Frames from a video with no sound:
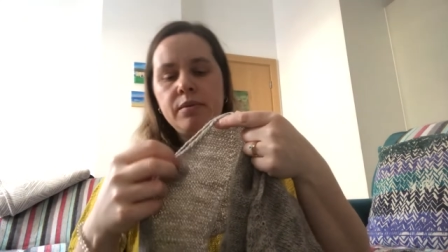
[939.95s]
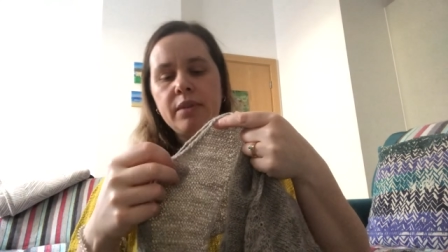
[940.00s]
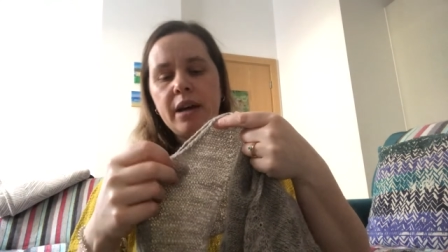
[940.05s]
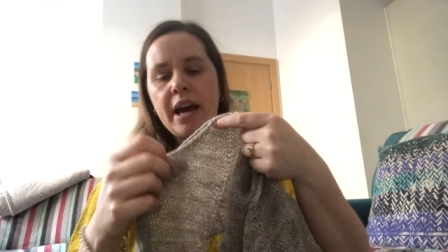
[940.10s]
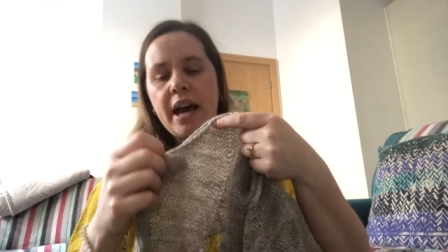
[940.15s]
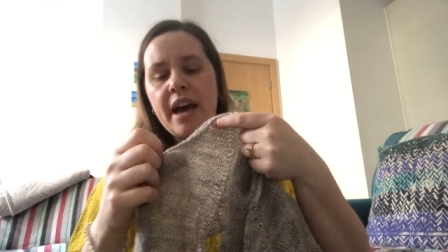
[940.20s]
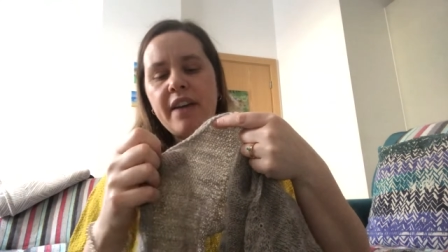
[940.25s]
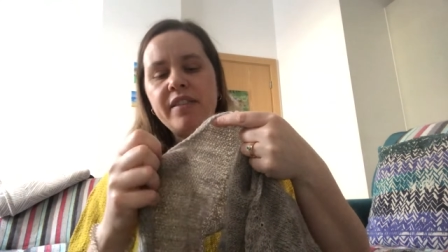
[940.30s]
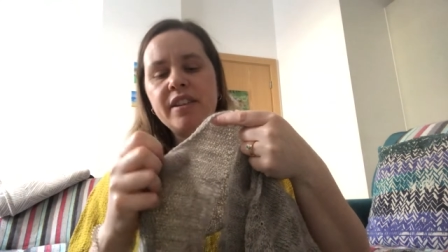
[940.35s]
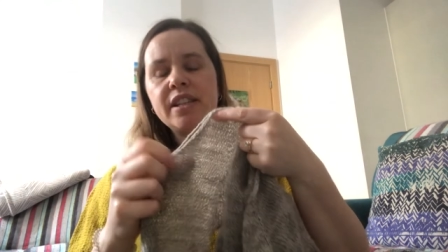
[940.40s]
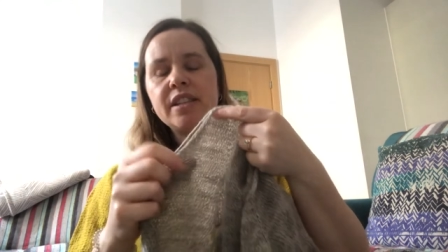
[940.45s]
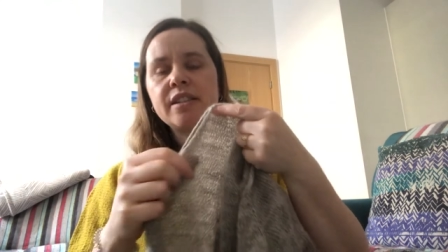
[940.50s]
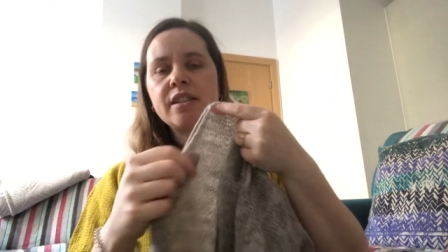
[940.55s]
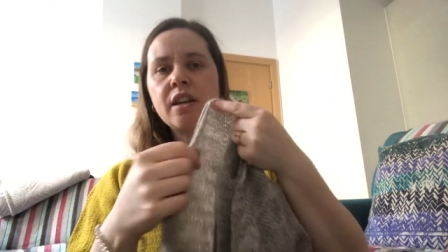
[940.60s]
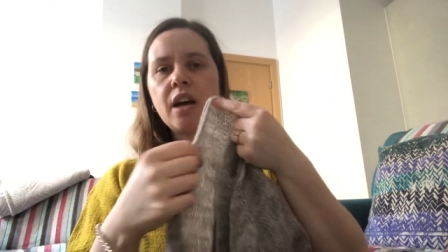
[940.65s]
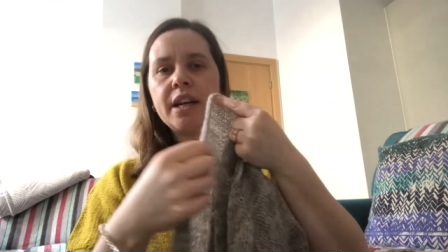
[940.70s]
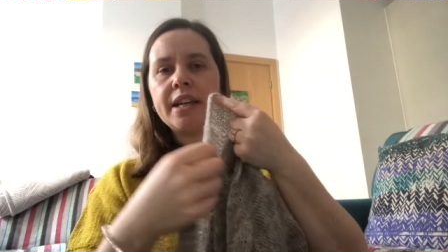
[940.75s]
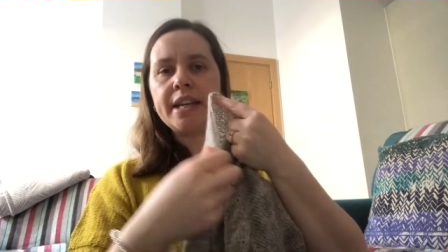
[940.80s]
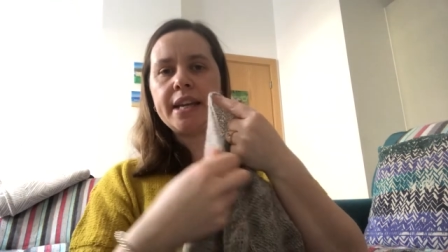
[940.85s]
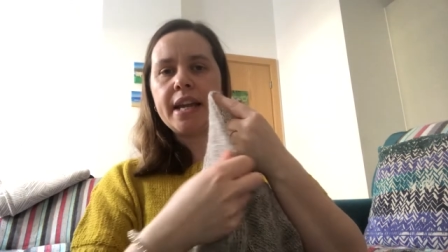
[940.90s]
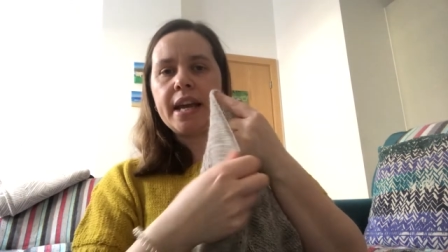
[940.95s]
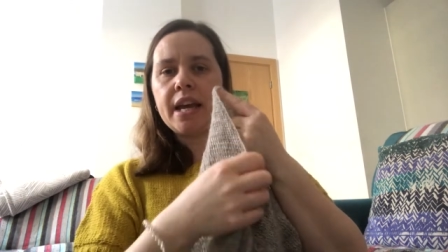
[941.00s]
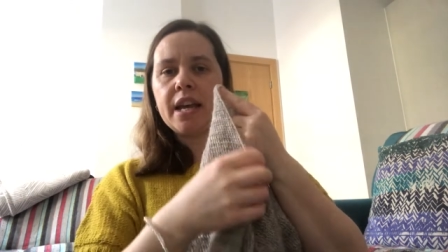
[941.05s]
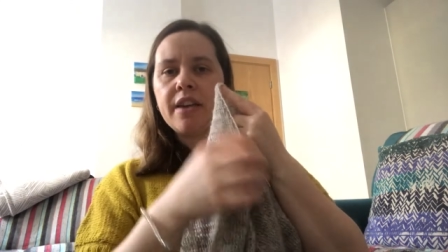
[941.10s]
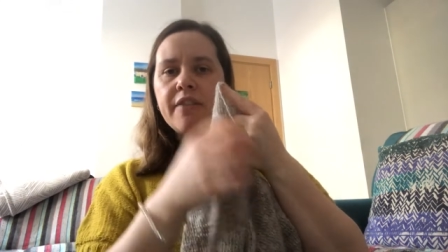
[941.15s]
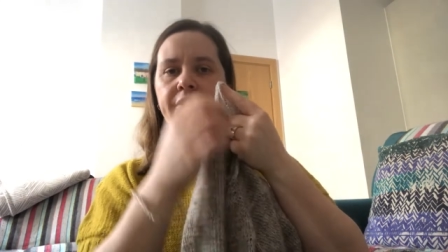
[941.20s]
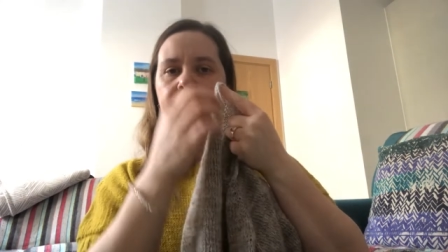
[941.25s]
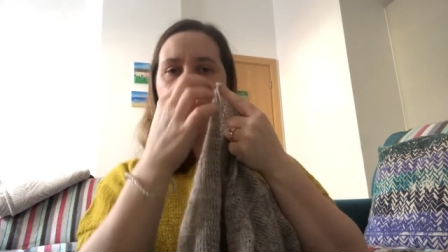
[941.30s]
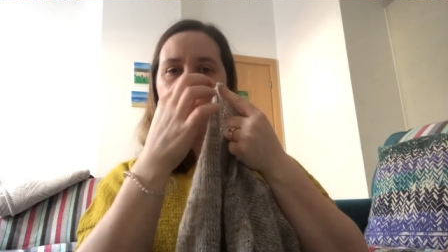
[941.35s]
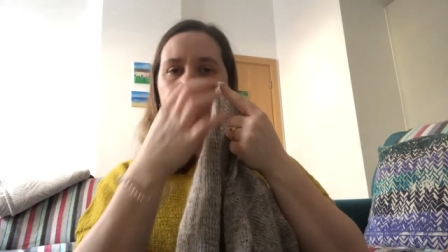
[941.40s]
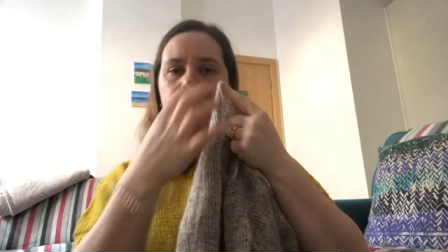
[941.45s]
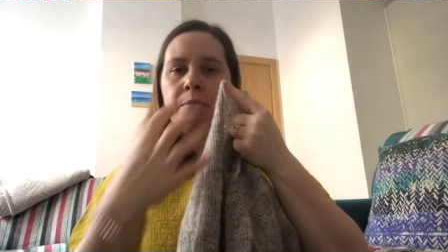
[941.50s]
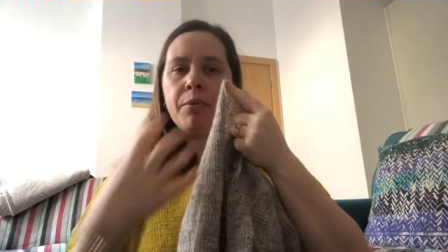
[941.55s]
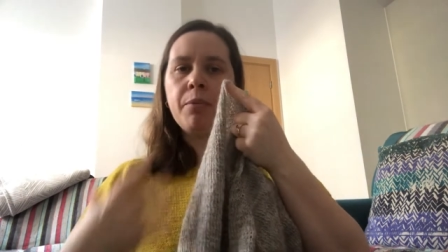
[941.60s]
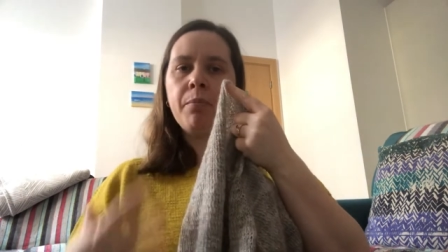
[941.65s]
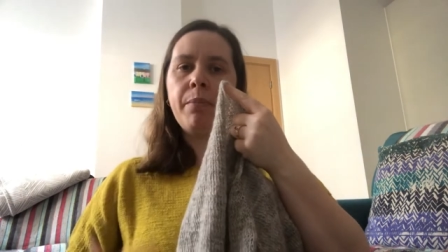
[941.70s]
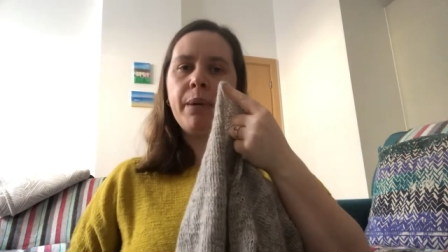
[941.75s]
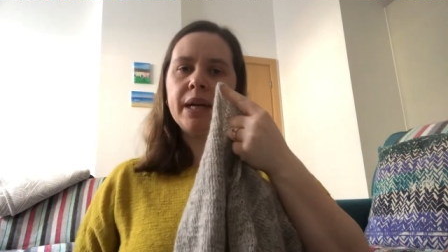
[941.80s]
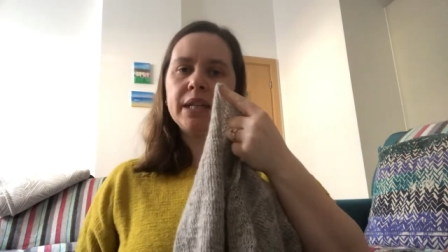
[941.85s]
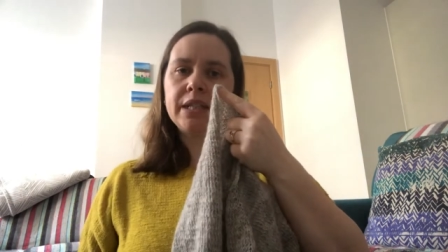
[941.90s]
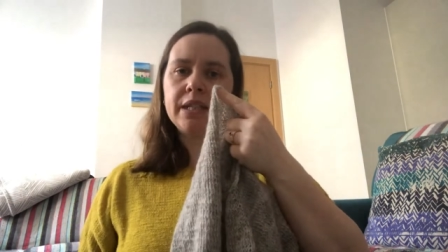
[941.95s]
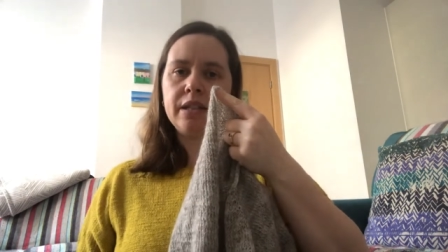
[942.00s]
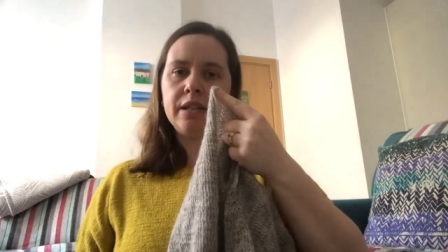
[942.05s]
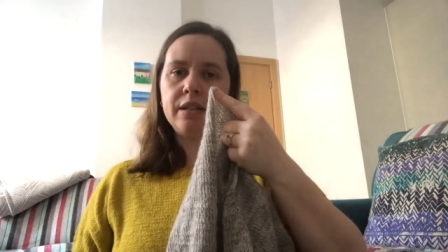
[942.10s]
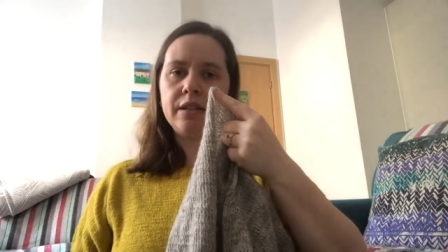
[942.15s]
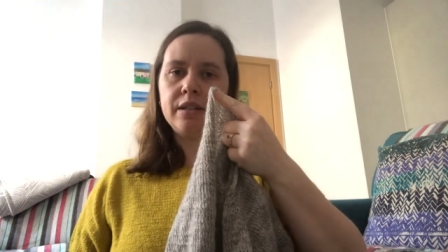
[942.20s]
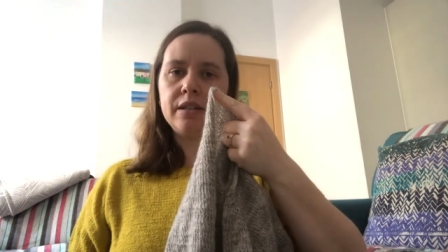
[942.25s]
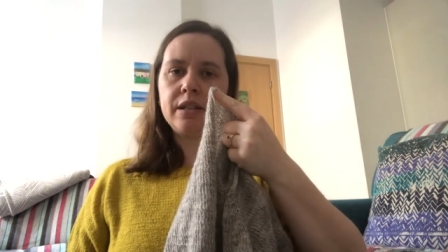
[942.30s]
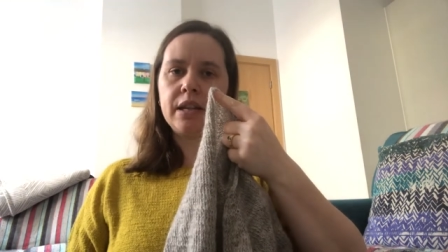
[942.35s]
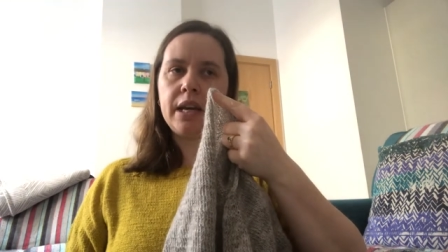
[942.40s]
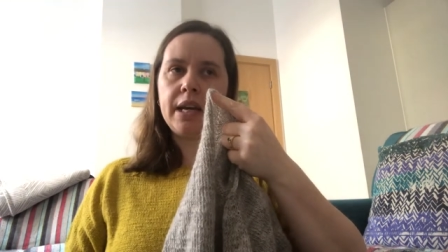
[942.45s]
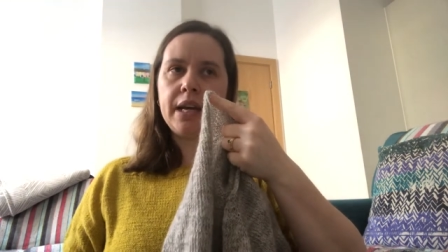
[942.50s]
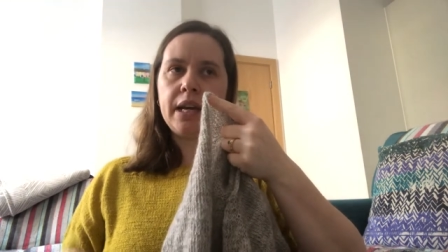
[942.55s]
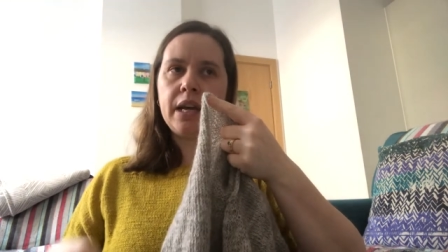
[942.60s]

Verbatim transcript: I haven't decided yet if I'm going to put buttons